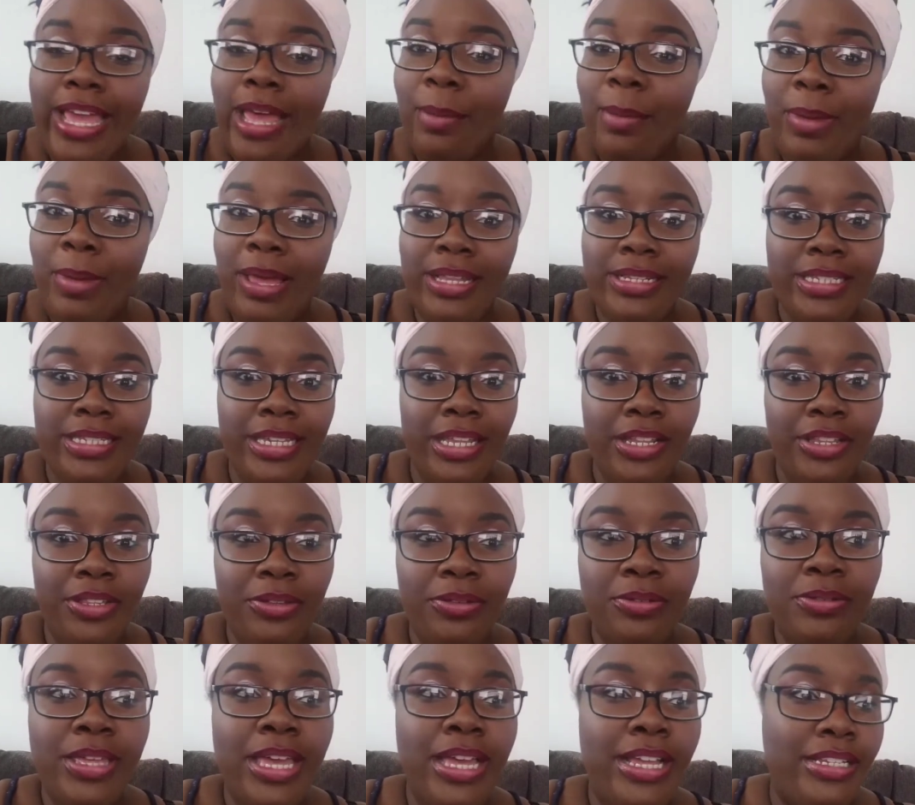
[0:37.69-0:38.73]
And I'm not telling
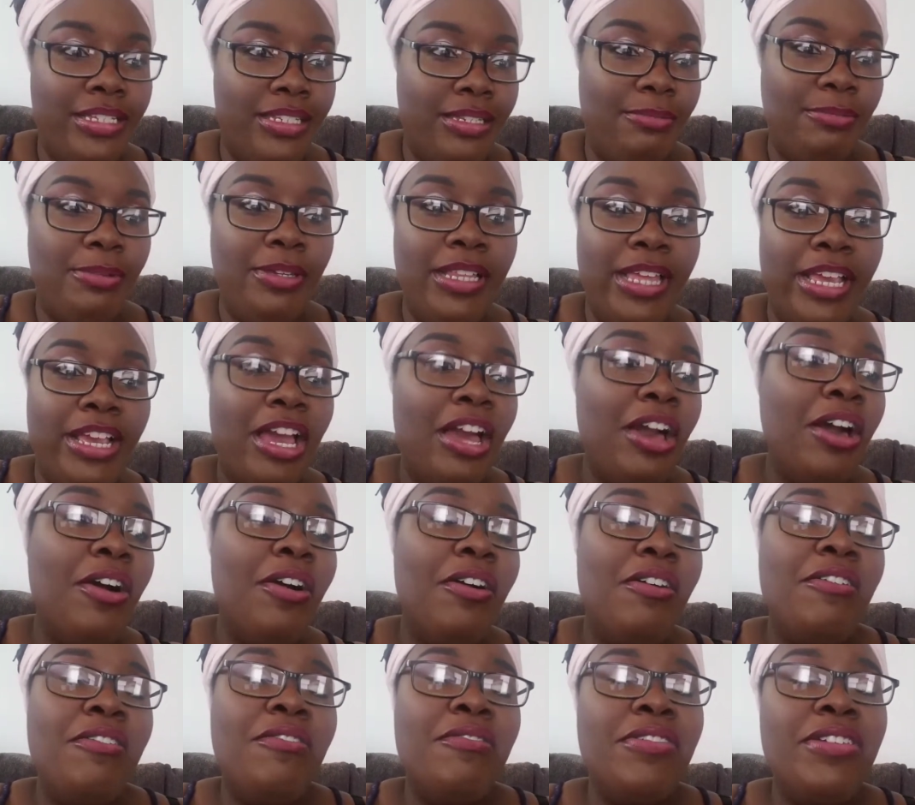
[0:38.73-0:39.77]
you that to be like,
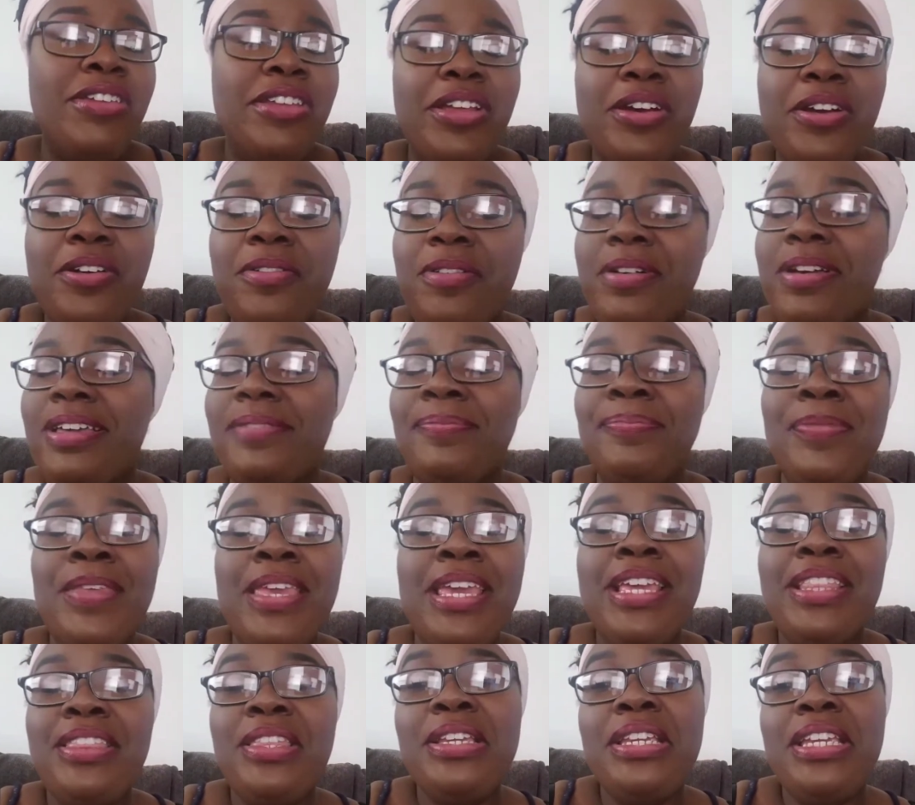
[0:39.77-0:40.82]
oh, you know,
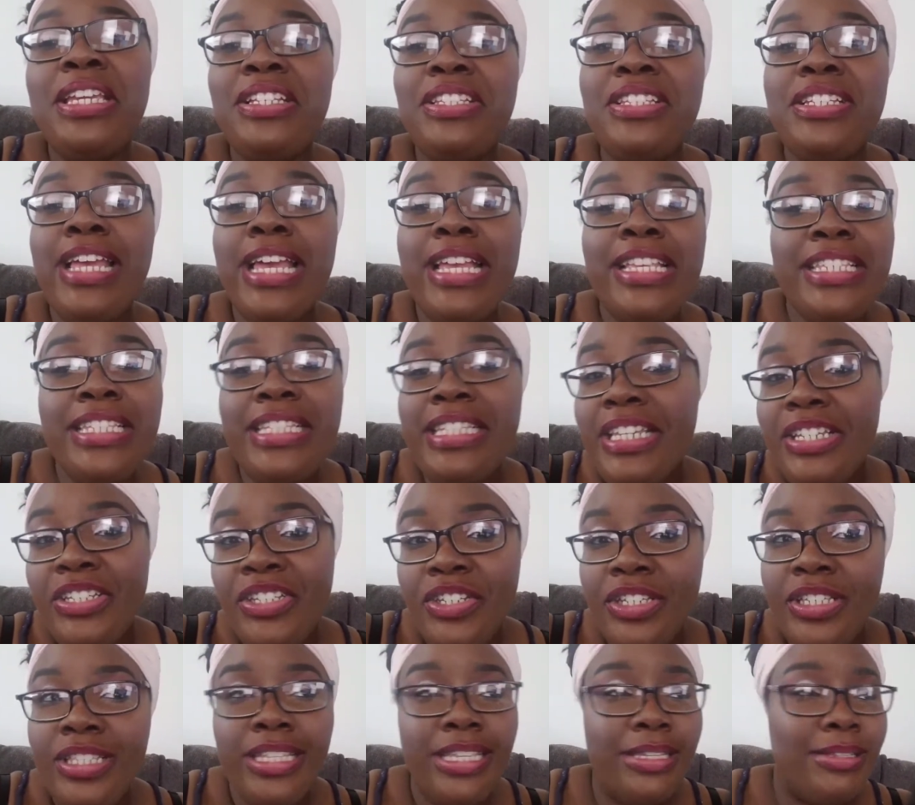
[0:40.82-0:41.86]
the kitchen has
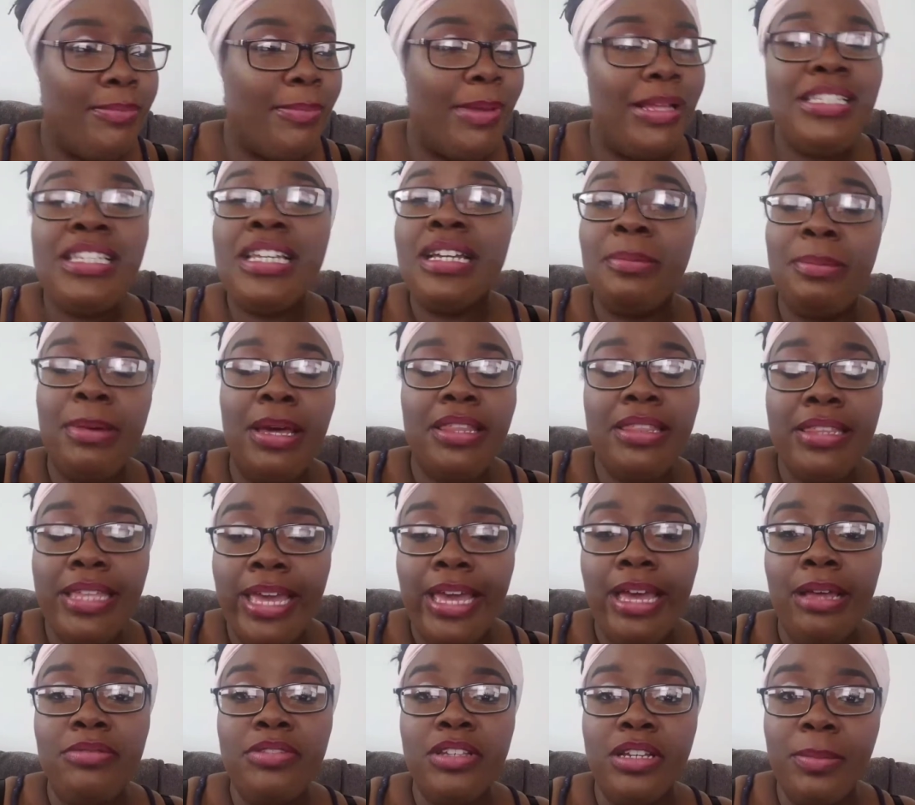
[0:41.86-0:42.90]
dishes. And I'm not talking about
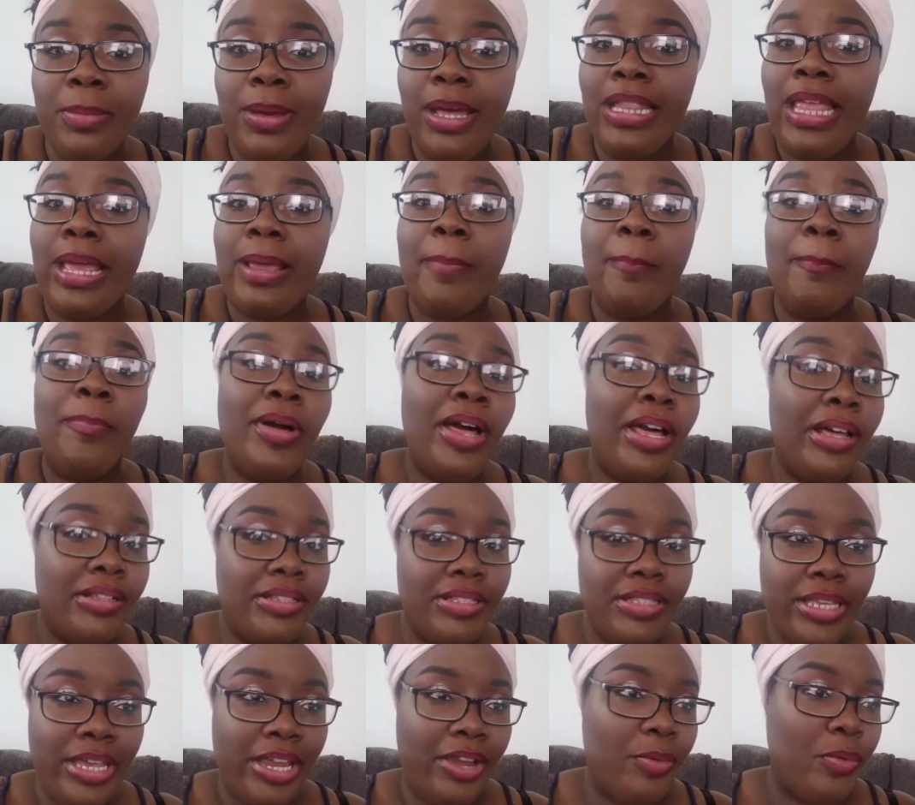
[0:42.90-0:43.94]
that. I'm talking about like
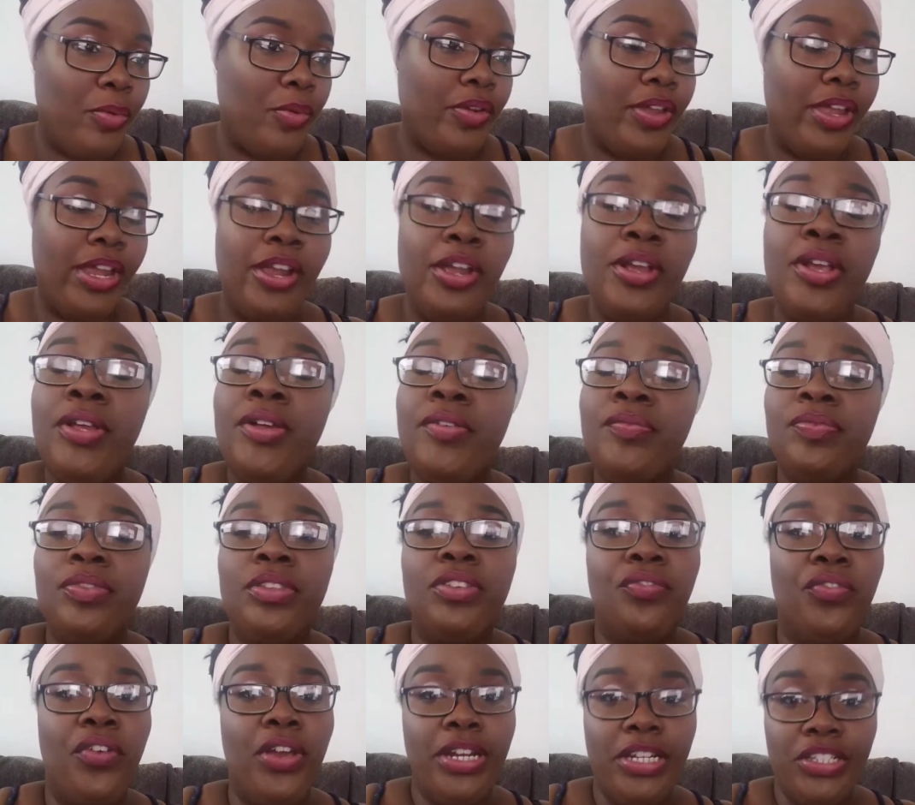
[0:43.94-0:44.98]
boxes everywhere,
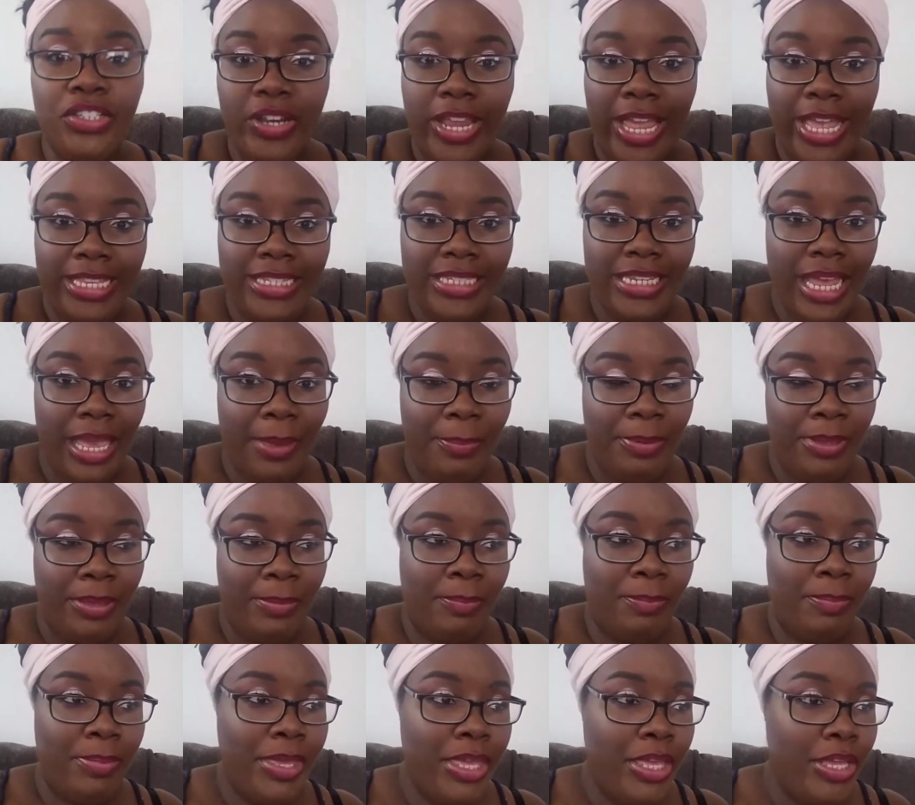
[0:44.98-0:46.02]
furniture has not
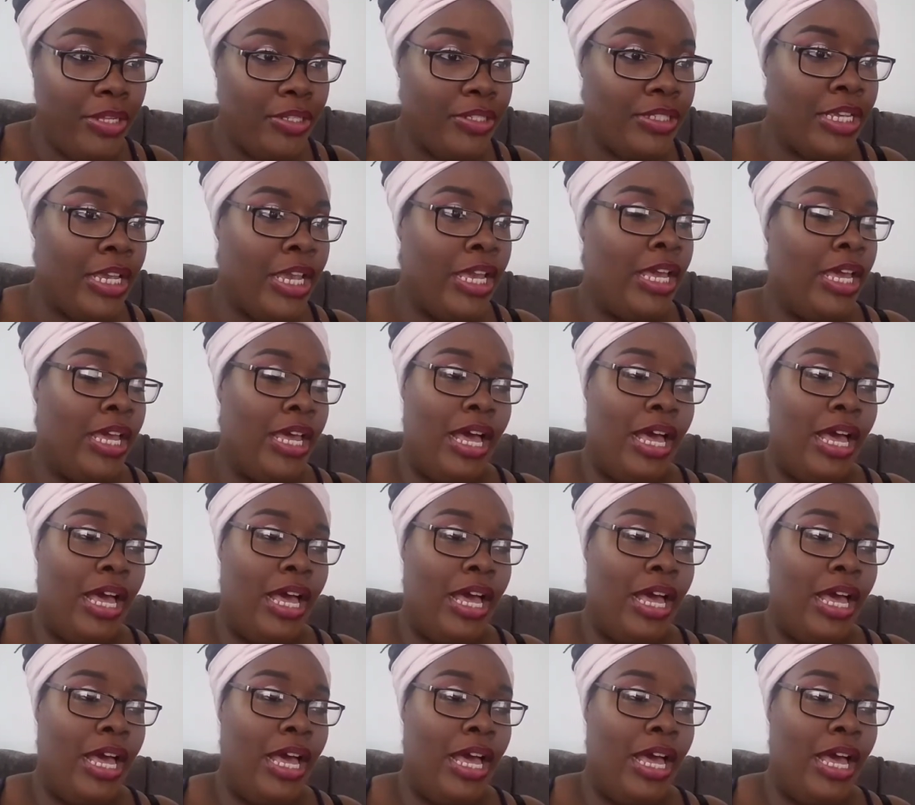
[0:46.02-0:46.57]
been built.